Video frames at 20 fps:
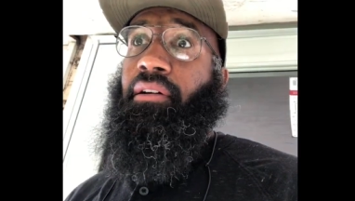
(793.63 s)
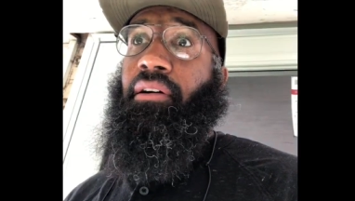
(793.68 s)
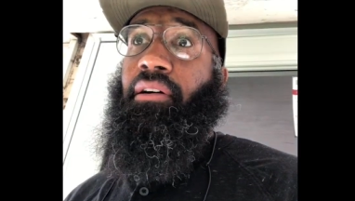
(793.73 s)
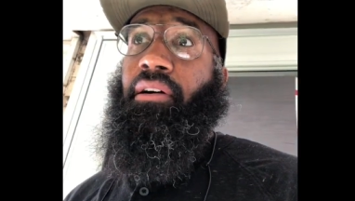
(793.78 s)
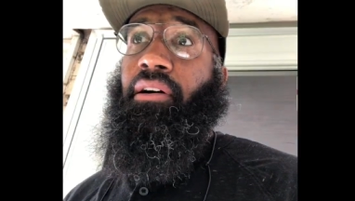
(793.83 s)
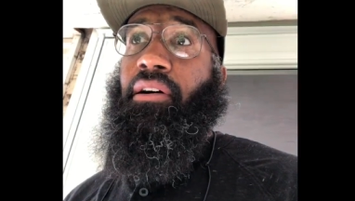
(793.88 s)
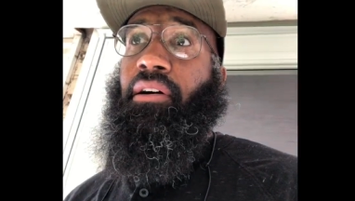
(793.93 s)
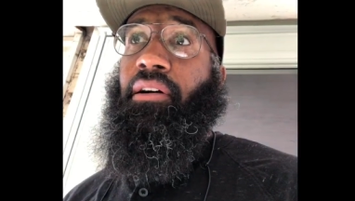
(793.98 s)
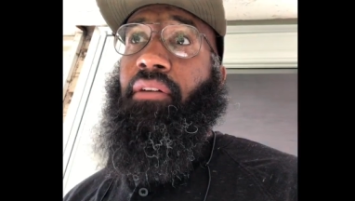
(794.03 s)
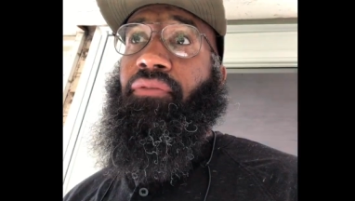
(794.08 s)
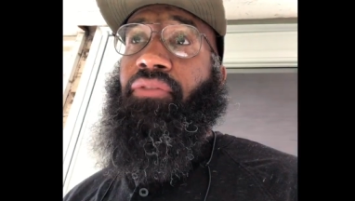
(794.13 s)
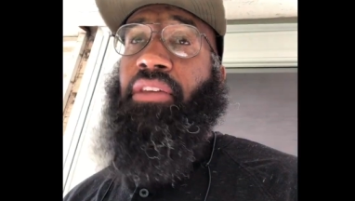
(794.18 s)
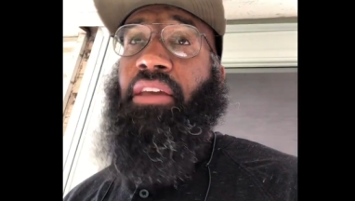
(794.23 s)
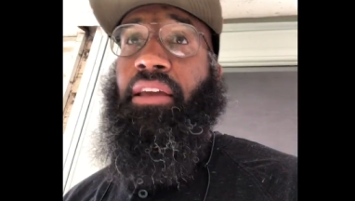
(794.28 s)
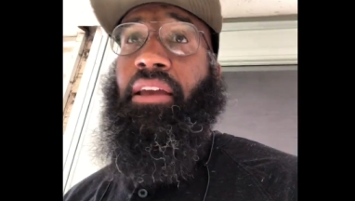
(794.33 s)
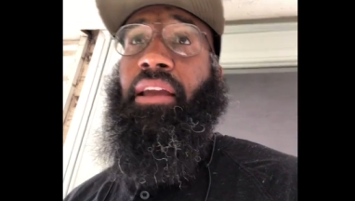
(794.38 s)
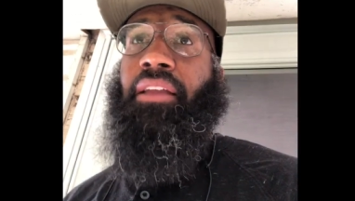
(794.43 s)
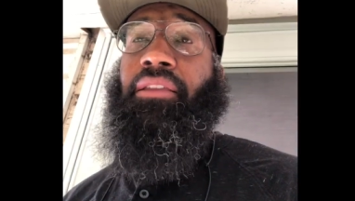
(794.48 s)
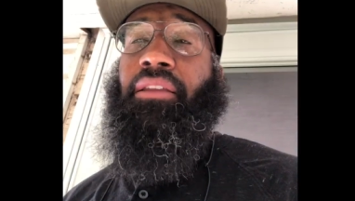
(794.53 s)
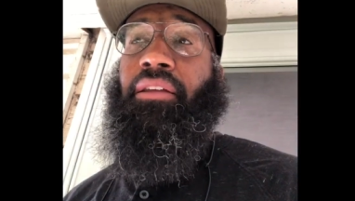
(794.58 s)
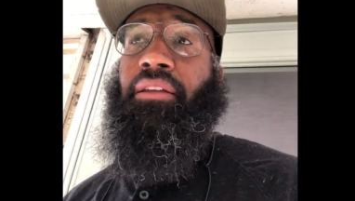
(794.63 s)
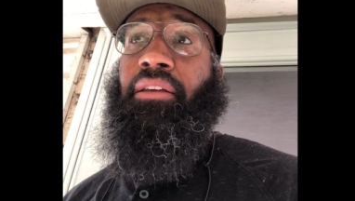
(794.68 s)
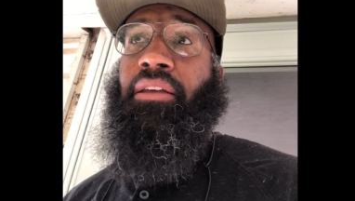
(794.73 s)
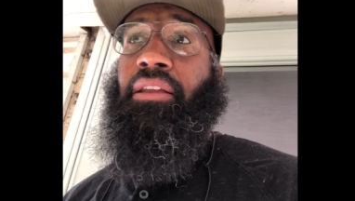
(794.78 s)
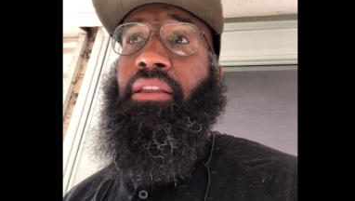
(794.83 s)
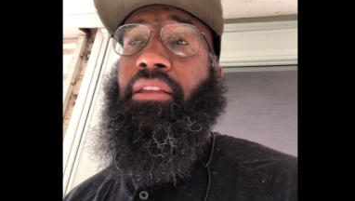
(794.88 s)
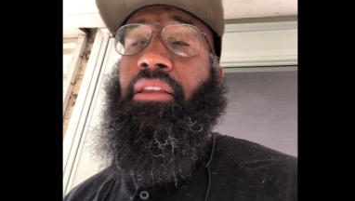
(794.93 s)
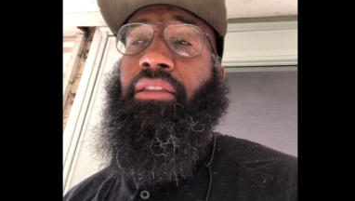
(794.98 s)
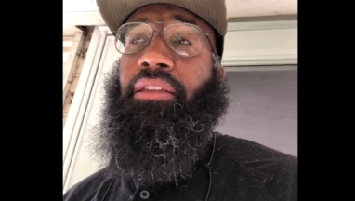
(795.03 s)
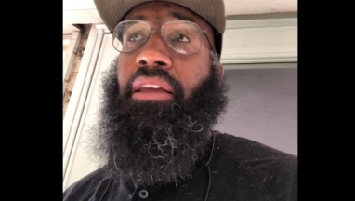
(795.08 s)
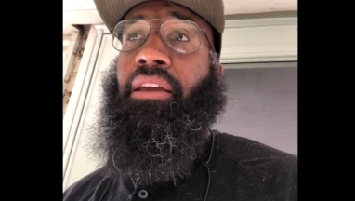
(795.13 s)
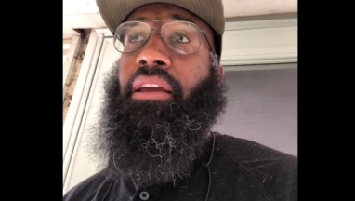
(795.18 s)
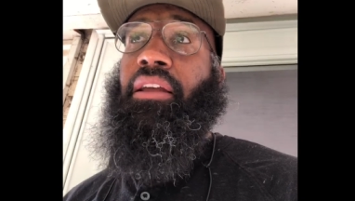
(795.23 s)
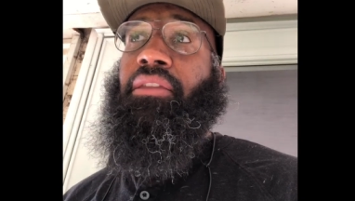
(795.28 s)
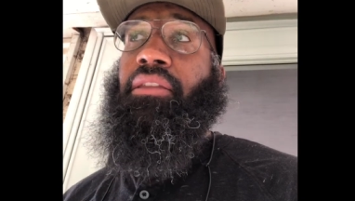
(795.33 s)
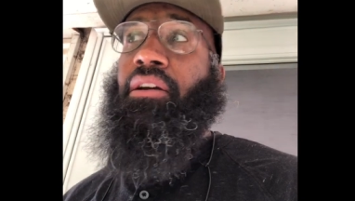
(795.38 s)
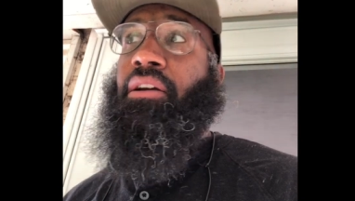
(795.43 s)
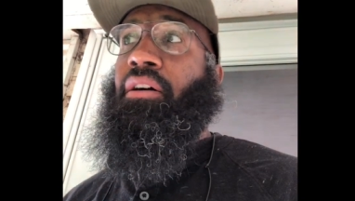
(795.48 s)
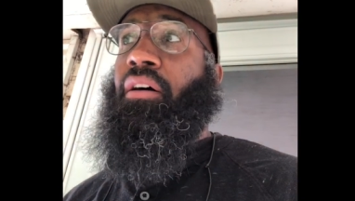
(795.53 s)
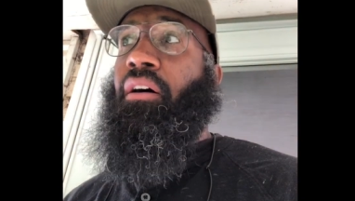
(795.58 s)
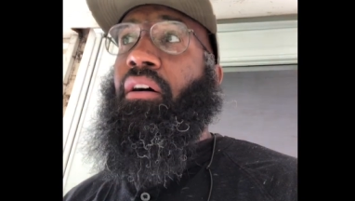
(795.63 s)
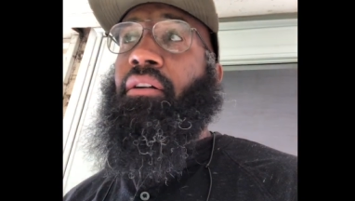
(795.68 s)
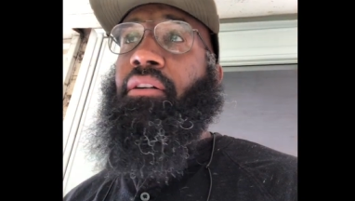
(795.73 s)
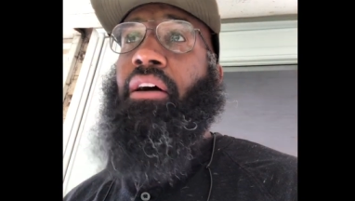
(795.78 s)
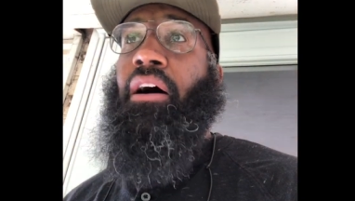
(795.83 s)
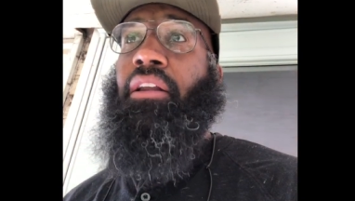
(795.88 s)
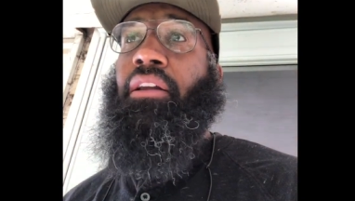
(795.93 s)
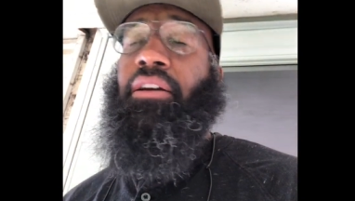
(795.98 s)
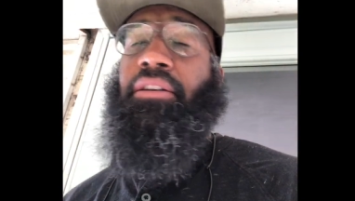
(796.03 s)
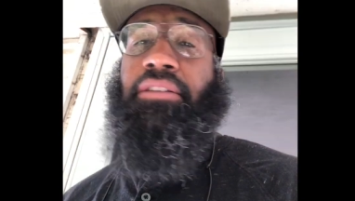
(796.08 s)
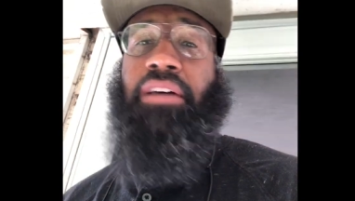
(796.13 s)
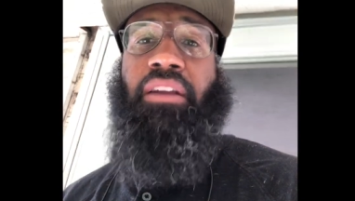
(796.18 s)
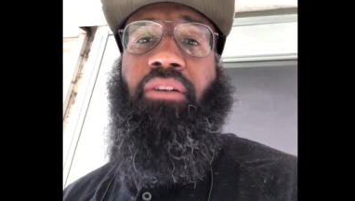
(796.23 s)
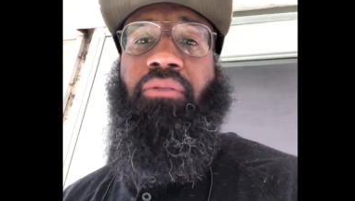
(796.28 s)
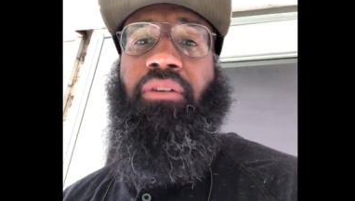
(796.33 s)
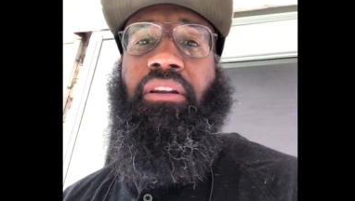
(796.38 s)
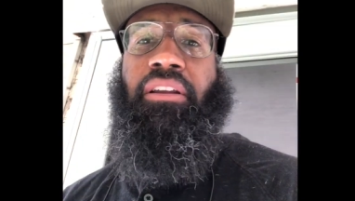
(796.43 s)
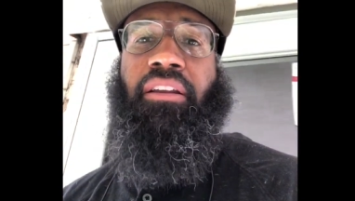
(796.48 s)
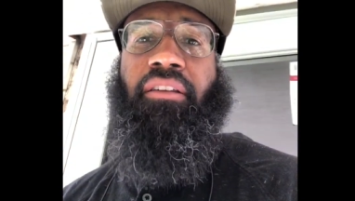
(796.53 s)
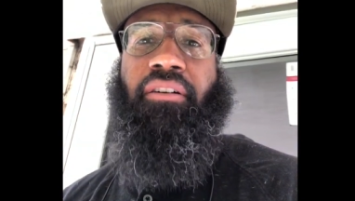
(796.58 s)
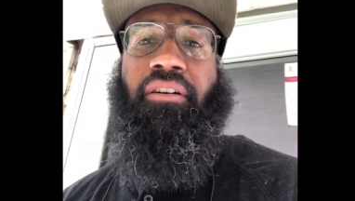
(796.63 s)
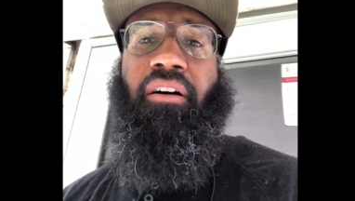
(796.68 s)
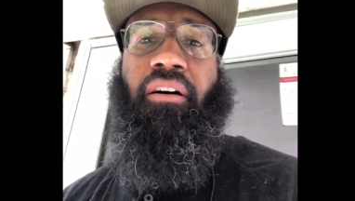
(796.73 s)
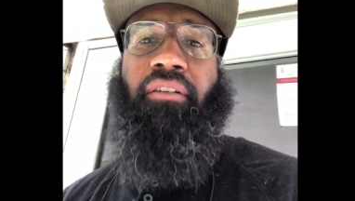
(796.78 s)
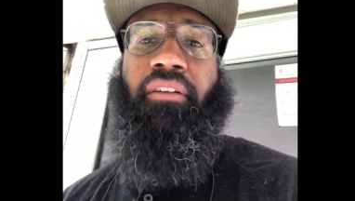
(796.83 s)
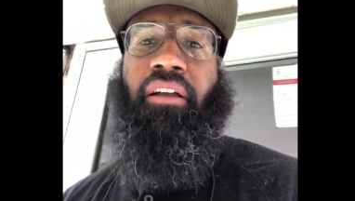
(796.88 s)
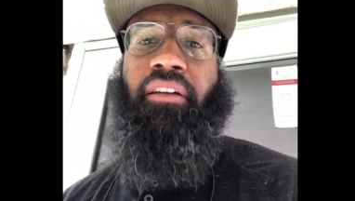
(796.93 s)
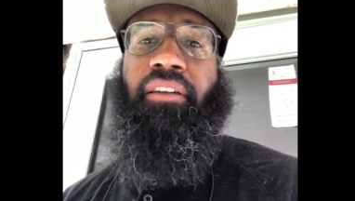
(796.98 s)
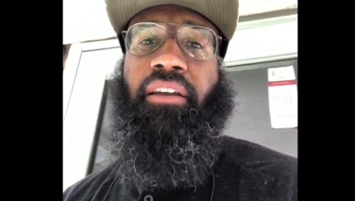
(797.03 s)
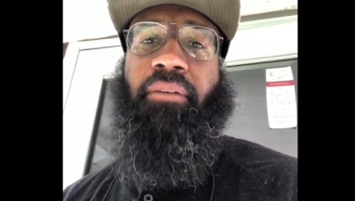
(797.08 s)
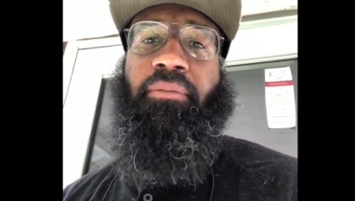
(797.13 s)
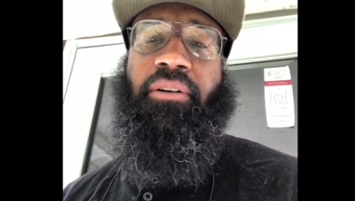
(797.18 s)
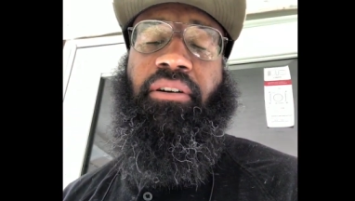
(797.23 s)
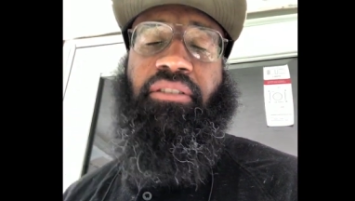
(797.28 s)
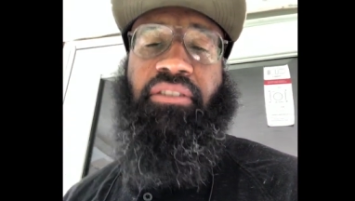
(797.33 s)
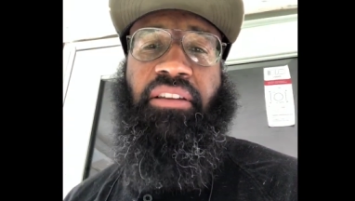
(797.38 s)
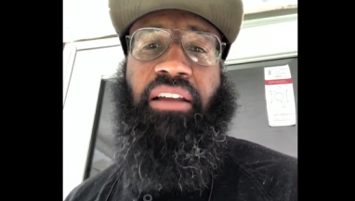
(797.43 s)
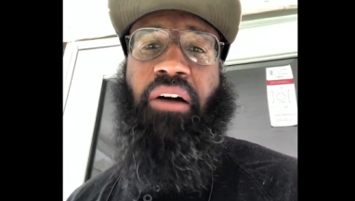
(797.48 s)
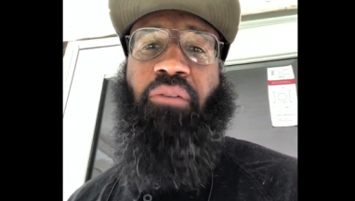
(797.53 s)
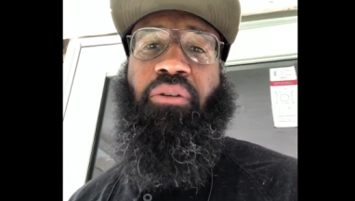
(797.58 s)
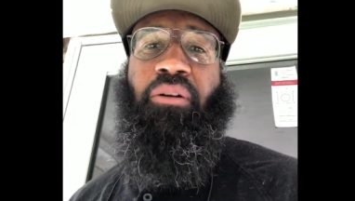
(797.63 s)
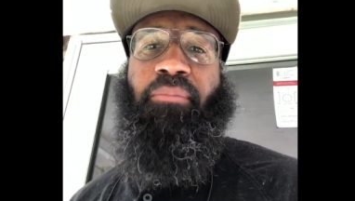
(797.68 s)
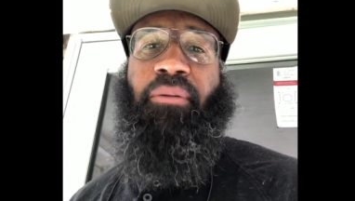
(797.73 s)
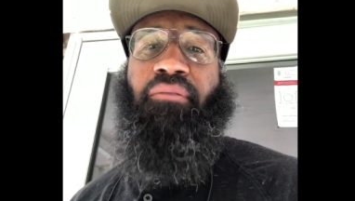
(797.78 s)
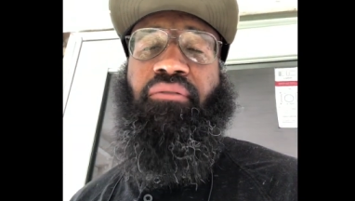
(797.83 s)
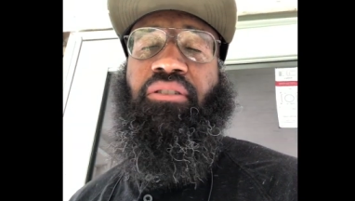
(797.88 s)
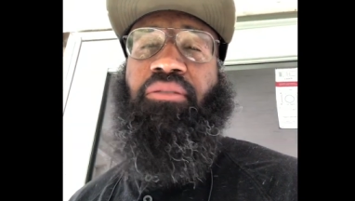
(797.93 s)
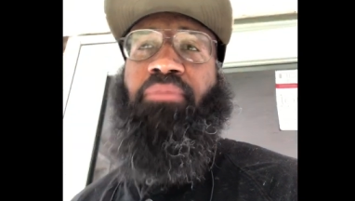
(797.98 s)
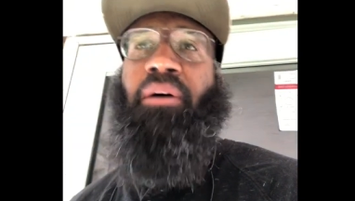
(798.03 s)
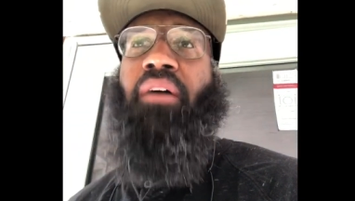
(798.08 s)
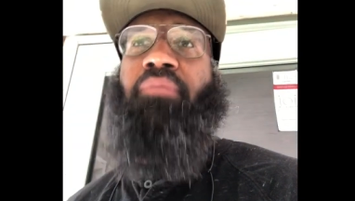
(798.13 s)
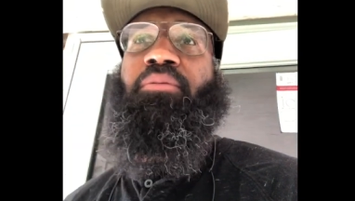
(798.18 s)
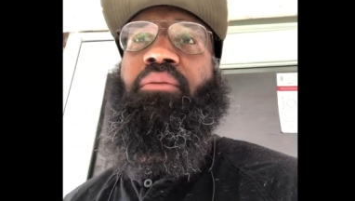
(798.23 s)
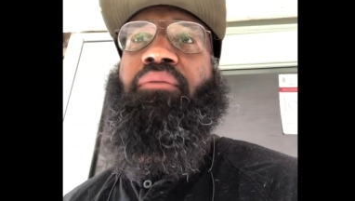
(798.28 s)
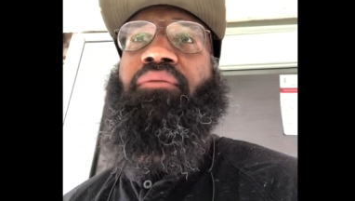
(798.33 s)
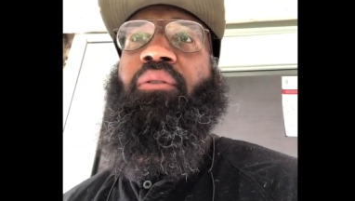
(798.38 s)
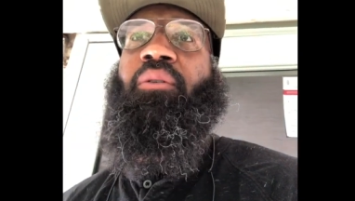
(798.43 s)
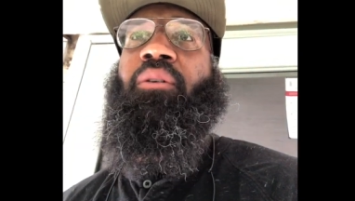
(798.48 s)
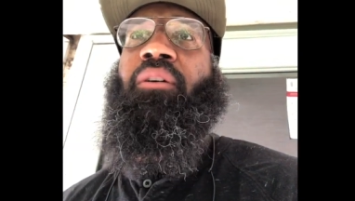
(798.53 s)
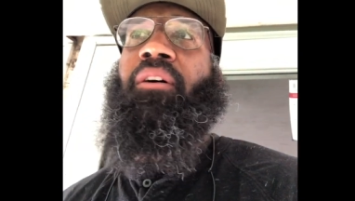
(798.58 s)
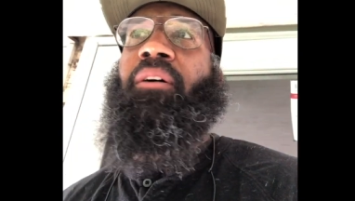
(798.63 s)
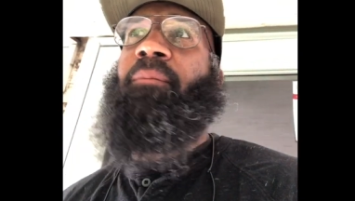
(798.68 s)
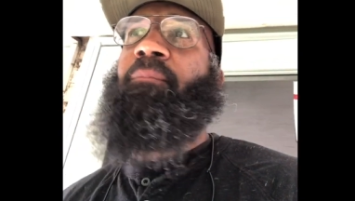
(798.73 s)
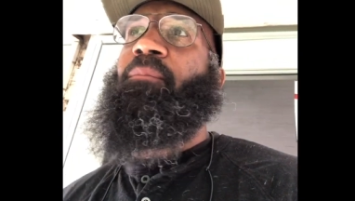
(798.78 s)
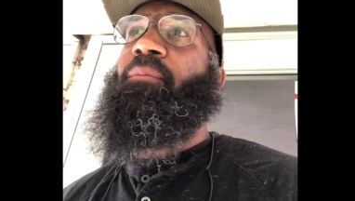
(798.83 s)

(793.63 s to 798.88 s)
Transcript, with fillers: Uh, then get the get, then get the car dolly because I didn't want to leave the car dolly there because then I would have been responsible for it.